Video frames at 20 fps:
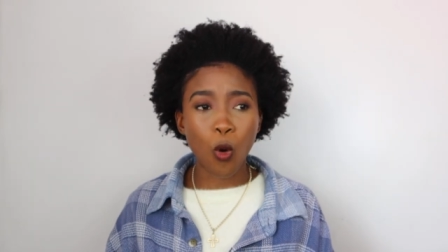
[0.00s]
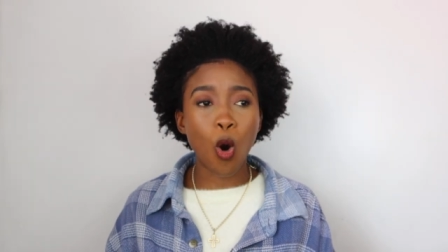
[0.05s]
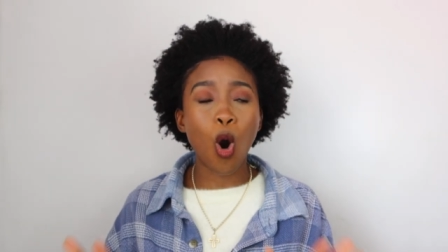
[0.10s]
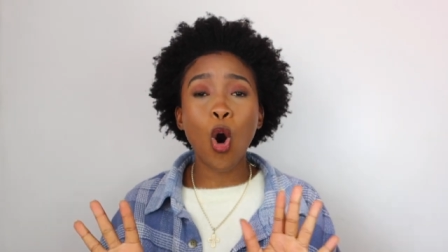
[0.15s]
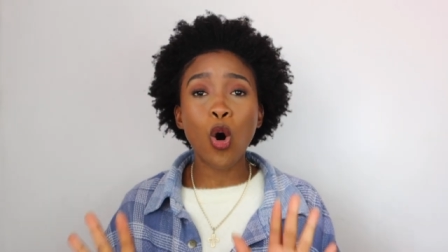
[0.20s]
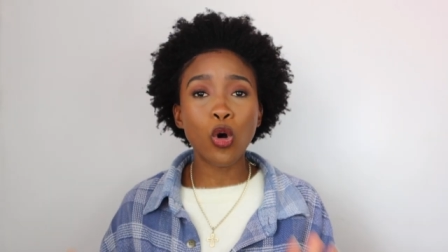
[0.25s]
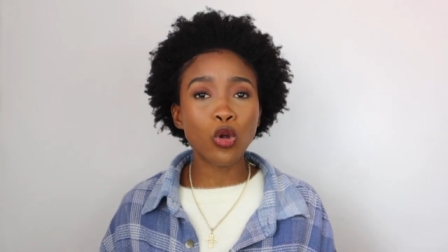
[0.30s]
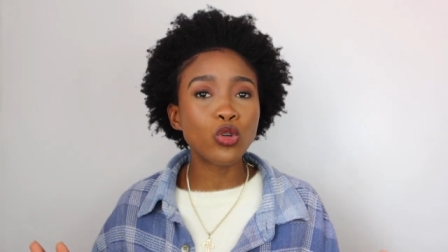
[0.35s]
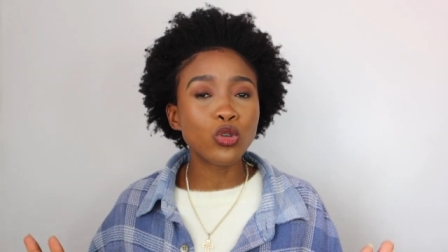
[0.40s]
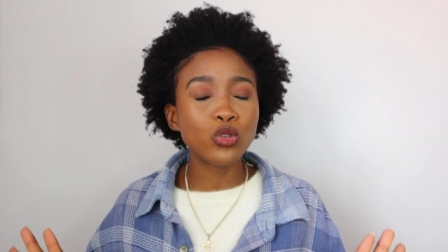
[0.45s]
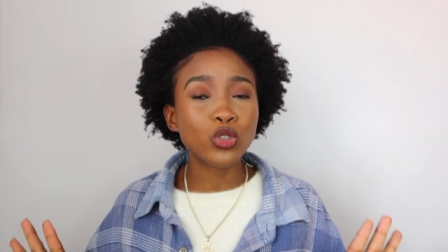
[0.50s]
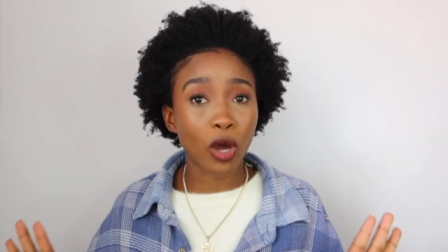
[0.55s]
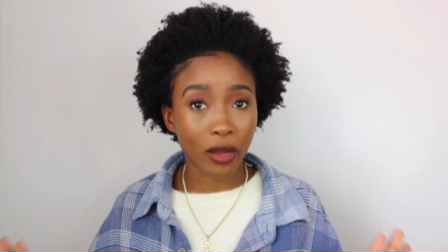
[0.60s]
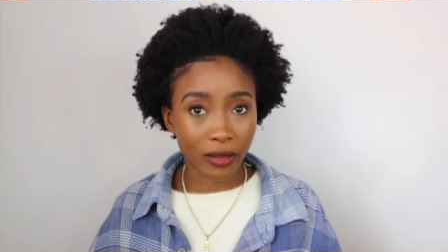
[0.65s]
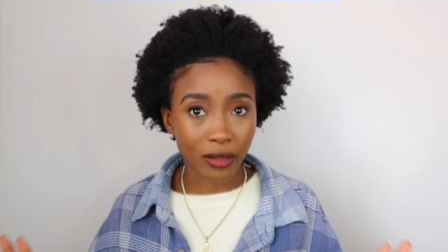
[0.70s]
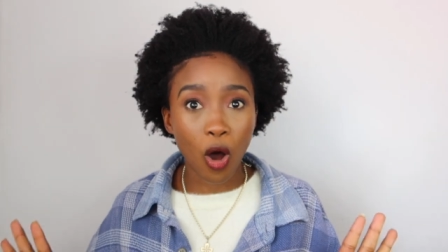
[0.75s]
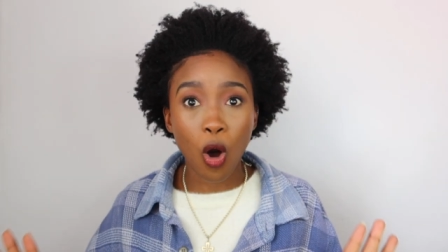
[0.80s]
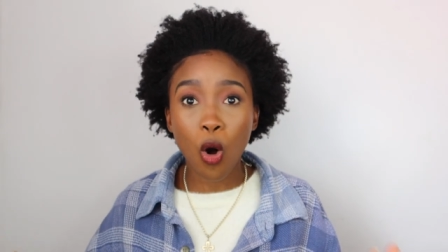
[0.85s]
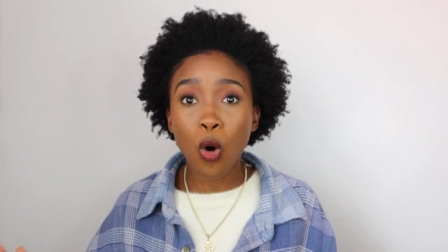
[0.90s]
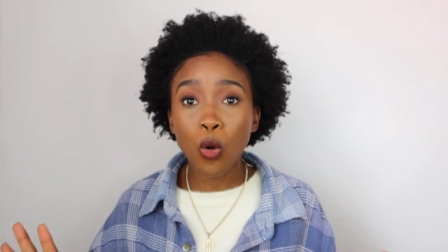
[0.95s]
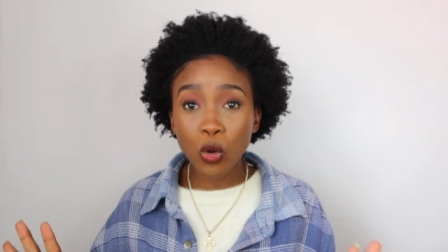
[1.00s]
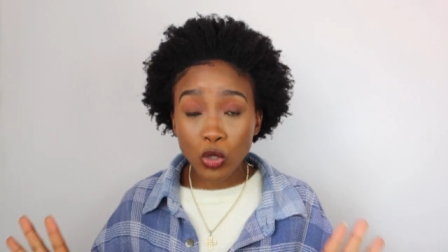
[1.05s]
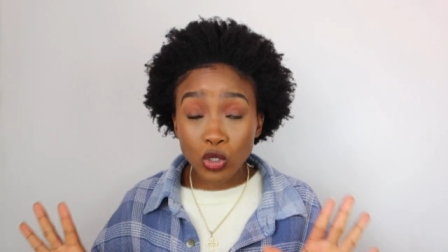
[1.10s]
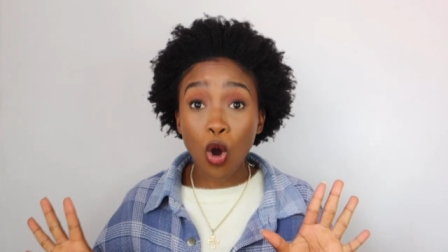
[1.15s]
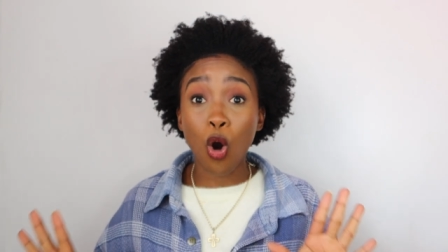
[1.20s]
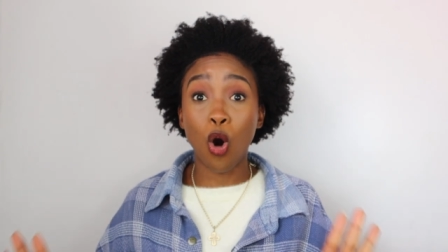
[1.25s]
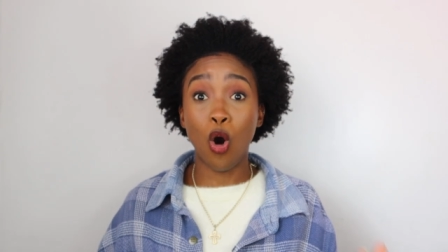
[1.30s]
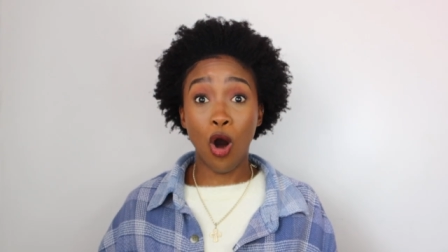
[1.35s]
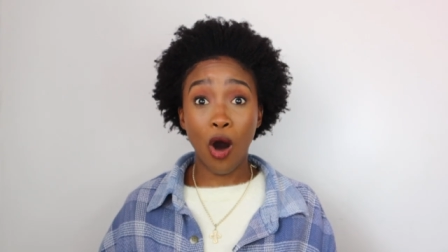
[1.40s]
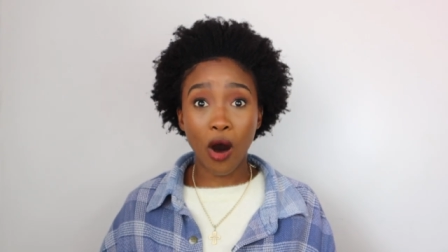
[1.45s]
Hold,
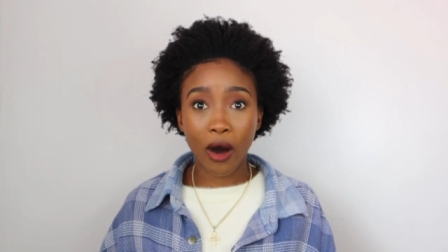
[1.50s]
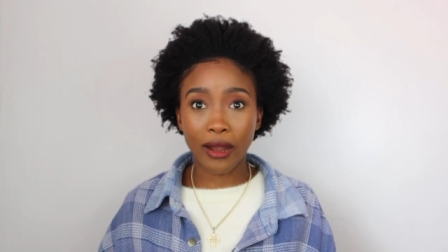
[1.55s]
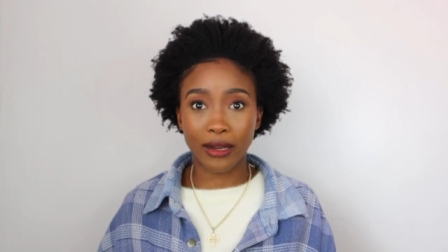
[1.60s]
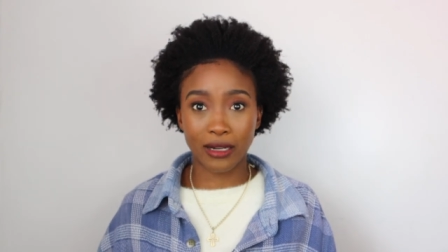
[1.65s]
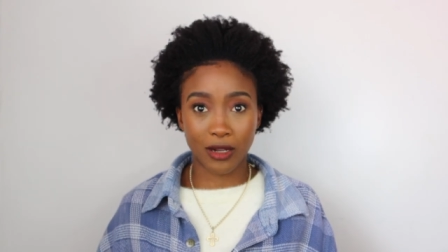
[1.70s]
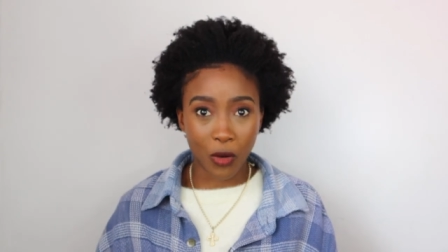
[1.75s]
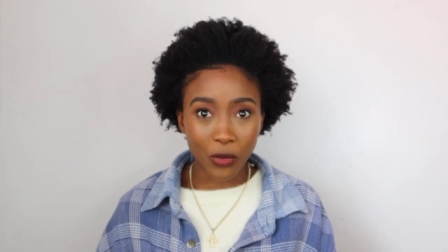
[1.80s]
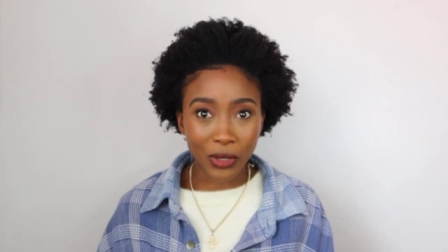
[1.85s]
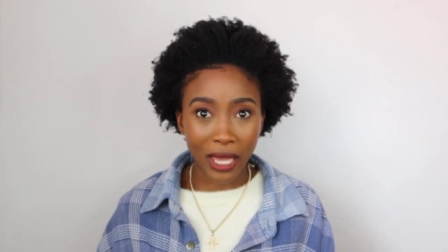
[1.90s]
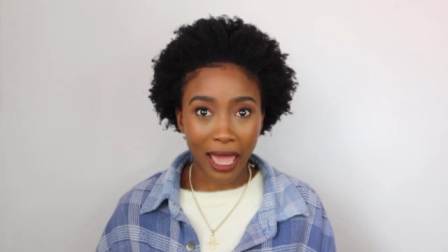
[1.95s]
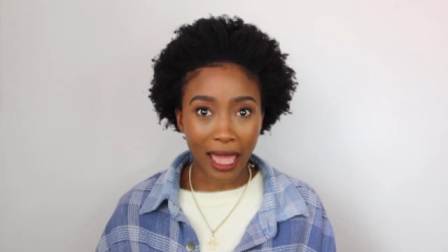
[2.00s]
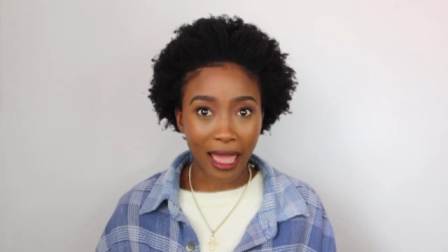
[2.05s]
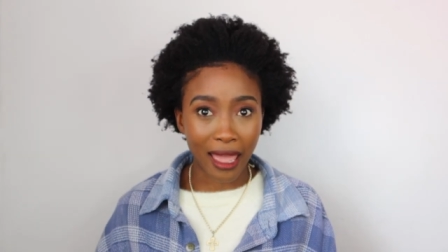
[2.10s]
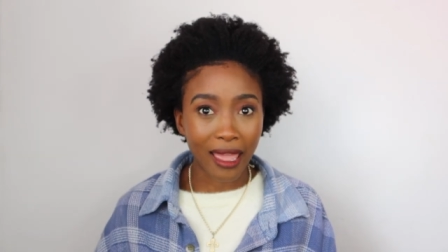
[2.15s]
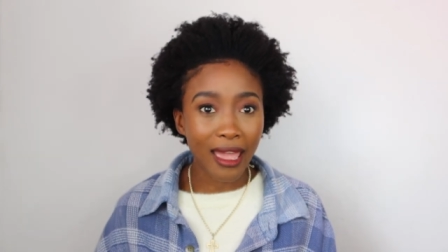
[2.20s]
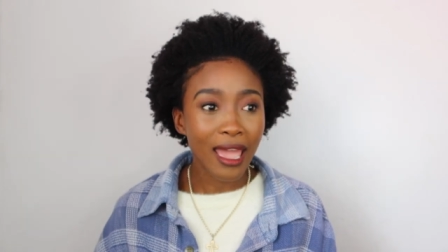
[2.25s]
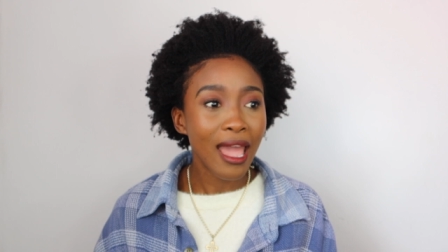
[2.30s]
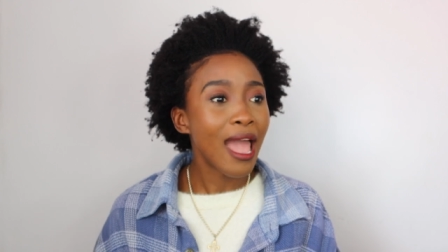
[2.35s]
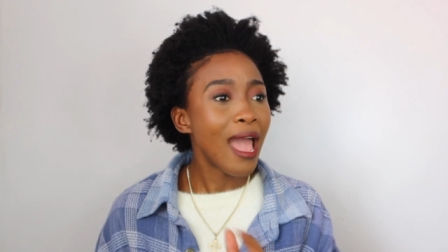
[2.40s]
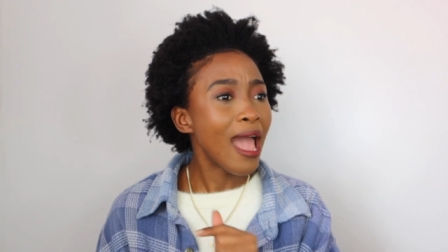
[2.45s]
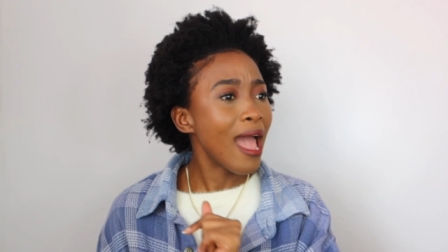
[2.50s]
hold on. Okay.